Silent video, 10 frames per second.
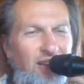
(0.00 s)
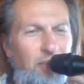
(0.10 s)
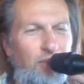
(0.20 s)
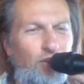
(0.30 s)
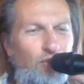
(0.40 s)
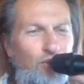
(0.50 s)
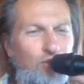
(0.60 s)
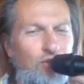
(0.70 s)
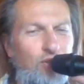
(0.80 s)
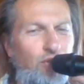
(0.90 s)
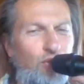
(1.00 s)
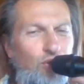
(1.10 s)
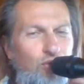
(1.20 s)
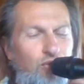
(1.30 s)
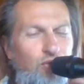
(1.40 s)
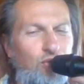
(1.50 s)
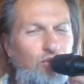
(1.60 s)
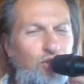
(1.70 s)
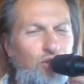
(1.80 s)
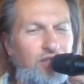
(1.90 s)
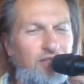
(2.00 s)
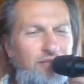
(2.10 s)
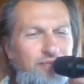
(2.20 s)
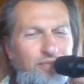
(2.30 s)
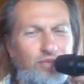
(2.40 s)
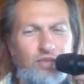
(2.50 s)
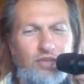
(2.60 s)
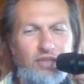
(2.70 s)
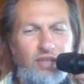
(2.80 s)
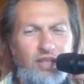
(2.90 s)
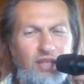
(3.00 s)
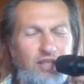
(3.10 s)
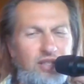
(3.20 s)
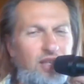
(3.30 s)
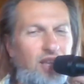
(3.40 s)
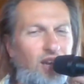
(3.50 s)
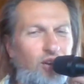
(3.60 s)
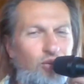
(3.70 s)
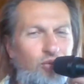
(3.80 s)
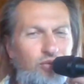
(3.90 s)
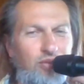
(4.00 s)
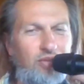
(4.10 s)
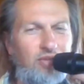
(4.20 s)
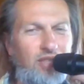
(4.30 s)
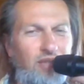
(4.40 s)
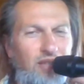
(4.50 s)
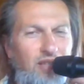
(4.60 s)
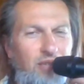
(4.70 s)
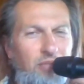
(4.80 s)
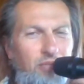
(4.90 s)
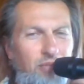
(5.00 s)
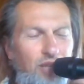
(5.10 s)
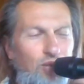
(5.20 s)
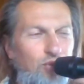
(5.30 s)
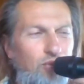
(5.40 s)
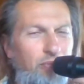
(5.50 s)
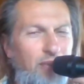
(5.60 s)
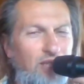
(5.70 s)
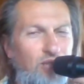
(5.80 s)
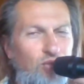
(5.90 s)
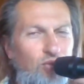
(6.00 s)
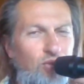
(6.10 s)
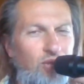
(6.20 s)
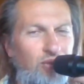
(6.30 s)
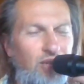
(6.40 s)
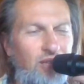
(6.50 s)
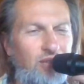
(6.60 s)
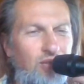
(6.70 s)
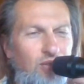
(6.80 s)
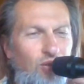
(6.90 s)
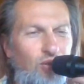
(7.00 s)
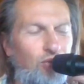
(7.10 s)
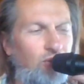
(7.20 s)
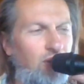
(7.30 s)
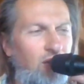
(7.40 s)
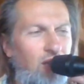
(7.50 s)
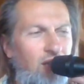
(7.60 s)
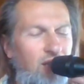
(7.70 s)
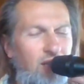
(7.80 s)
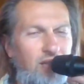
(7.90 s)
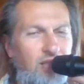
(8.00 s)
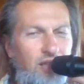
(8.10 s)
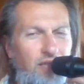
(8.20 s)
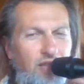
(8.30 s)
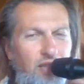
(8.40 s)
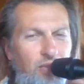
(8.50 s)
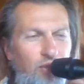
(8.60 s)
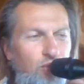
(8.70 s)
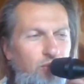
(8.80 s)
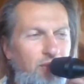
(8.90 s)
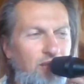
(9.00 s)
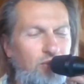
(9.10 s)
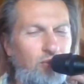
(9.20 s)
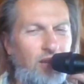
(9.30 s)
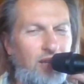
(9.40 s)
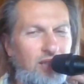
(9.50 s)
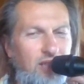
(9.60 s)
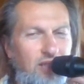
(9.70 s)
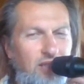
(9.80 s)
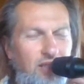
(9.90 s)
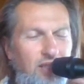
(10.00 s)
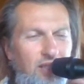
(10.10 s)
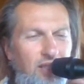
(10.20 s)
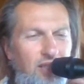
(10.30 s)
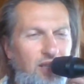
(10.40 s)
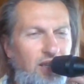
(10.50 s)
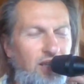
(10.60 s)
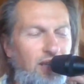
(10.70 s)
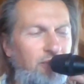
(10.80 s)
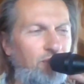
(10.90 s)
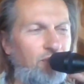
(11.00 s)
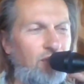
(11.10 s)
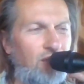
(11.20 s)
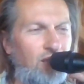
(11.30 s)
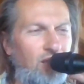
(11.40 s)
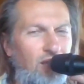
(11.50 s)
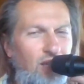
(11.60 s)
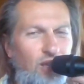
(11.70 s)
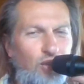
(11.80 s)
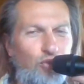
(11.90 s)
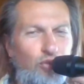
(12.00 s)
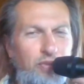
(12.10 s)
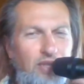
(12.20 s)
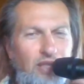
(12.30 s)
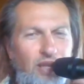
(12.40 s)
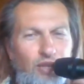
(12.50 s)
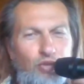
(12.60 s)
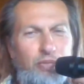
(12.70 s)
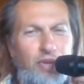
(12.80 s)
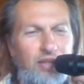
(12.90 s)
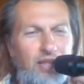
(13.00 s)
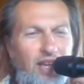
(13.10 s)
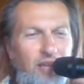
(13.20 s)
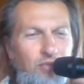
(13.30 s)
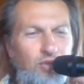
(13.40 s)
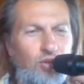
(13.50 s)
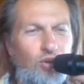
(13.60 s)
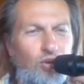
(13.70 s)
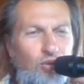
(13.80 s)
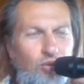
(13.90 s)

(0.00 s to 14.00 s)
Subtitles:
how many of those of you join. It is now 17 minutes past 2 in Greece, so 17 minutes past 1 in Europe, Central European time, so